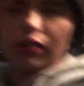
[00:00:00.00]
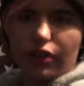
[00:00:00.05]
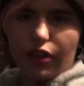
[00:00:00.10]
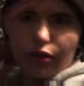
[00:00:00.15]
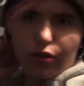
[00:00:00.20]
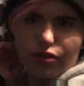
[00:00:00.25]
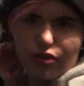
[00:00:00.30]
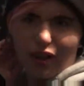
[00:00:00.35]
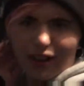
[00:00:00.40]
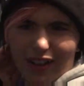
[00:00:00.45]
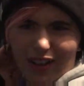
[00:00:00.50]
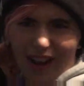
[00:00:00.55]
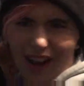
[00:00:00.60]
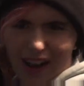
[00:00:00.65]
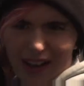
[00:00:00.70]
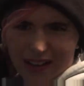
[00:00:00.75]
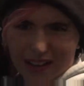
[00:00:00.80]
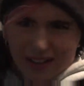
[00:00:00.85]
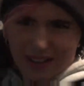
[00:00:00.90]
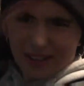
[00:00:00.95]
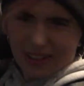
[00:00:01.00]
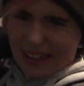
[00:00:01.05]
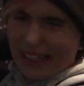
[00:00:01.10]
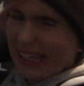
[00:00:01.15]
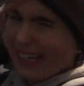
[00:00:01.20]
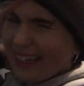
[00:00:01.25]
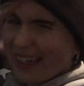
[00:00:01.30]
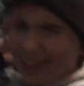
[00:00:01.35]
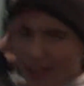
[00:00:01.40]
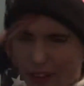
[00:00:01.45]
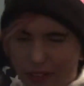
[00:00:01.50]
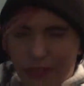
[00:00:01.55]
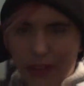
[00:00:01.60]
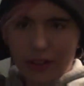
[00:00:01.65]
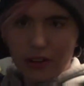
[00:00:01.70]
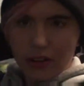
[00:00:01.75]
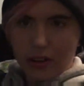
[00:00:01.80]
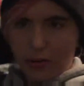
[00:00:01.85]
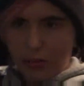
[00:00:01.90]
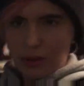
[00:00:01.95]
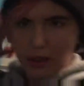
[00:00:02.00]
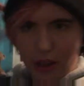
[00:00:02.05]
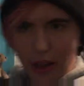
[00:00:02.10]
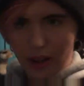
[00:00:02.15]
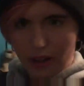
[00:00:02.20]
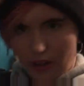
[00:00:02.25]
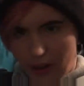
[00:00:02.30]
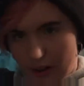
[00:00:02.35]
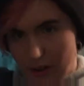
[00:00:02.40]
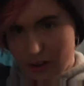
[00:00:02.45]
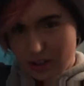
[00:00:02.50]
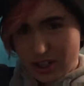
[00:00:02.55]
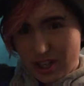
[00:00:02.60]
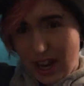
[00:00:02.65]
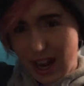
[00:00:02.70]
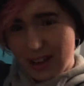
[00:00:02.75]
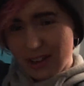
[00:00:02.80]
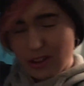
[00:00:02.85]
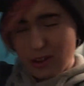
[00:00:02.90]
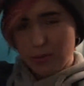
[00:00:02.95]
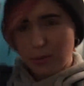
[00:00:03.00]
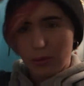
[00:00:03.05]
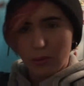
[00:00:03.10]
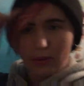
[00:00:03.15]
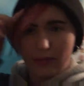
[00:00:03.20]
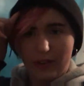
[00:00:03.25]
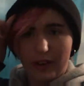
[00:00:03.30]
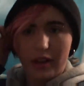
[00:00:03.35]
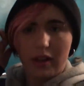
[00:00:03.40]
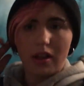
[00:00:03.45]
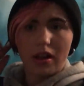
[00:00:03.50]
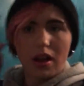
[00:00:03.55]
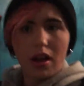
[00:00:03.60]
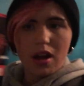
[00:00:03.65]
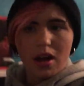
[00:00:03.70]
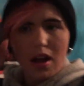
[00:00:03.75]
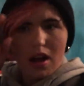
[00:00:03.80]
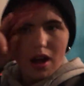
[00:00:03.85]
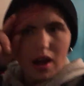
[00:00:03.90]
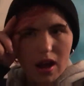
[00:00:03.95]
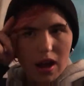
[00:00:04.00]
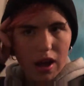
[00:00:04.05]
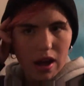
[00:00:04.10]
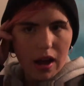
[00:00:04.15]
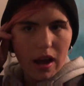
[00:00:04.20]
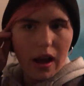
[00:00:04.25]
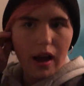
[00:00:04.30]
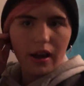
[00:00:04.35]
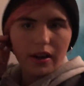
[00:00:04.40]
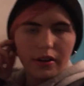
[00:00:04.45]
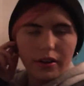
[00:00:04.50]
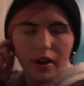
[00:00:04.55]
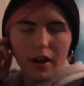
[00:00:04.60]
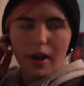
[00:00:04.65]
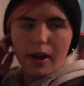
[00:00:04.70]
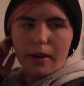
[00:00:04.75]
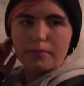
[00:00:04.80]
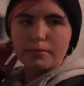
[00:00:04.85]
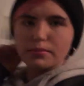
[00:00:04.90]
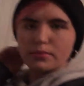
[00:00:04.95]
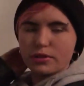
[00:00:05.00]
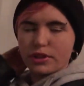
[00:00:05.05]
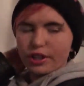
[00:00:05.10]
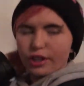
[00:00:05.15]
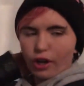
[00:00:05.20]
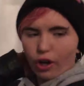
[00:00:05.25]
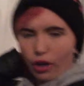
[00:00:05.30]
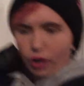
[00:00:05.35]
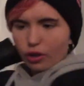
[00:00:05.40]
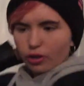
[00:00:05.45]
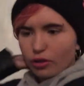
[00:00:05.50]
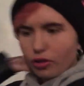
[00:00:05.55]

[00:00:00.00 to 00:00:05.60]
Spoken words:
she was trying to like clean it, I think, or something like that, or check something with it, and she got